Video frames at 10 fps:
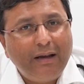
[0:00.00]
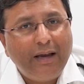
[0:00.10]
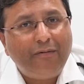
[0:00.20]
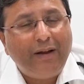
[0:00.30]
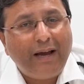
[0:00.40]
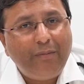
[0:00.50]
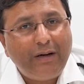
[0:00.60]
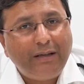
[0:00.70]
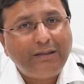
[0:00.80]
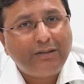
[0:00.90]
if
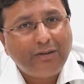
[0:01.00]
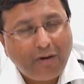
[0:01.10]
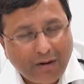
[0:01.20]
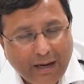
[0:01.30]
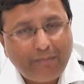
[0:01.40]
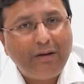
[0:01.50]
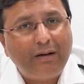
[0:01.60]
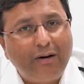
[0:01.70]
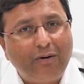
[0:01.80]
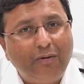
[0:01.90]
diabetes is not kept in
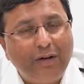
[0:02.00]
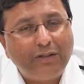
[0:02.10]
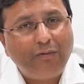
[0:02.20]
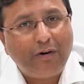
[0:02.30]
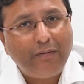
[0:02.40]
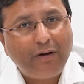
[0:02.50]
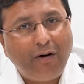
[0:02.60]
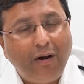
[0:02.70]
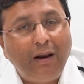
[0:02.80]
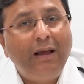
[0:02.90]
control is what we
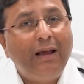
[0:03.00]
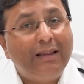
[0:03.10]
call